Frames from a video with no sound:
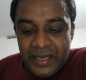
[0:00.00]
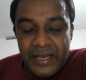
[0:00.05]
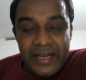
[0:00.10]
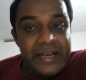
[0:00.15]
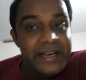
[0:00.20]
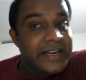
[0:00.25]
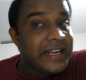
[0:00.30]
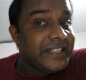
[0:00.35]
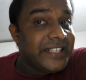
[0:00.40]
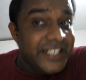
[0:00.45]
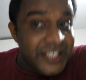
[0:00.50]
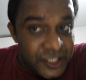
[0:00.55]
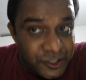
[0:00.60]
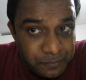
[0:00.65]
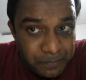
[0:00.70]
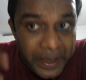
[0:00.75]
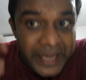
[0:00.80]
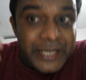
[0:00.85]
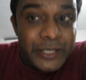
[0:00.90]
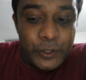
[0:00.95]
Rather, it
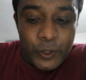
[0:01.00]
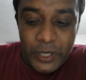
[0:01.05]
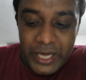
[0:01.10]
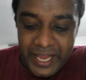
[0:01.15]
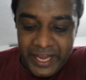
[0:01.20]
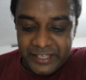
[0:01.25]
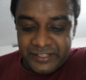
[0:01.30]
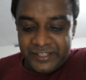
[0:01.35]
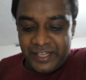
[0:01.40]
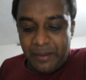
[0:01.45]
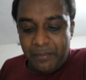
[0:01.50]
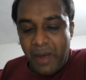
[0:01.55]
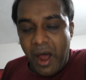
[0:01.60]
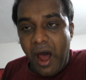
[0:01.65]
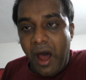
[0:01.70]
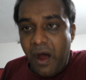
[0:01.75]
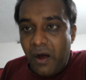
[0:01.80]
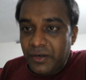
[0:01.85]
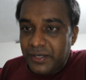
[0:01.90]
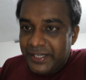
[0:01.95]
speculates
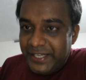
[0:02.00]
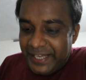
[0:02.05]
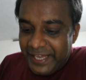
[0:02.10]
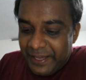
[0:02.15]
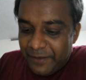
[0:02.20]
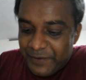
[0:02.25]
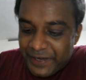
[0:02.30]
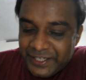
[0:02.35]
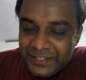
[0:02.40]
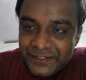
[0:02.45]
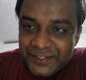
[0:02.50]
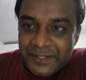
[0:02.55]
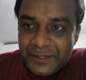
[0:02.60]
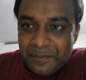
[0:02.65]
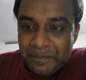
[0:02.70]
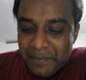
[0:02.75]
about events,